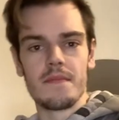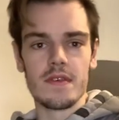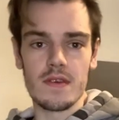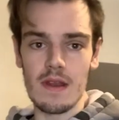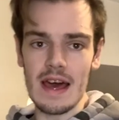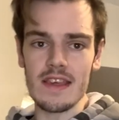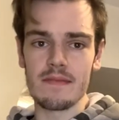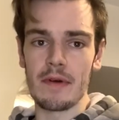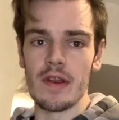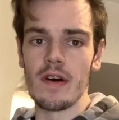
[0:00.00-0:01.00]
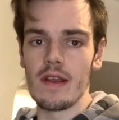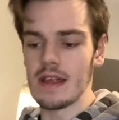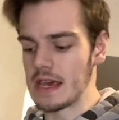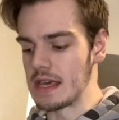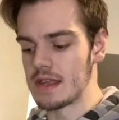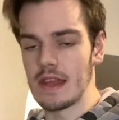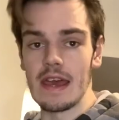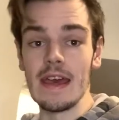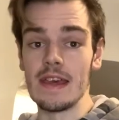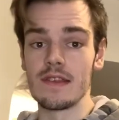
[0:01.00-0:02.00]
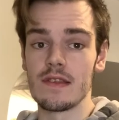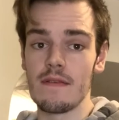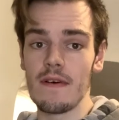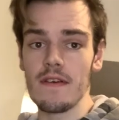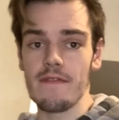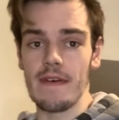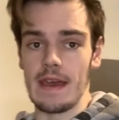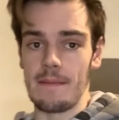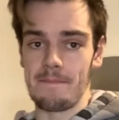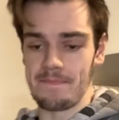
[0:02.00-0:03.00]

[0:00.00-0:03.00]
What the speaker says: So last but not least is the phosphate.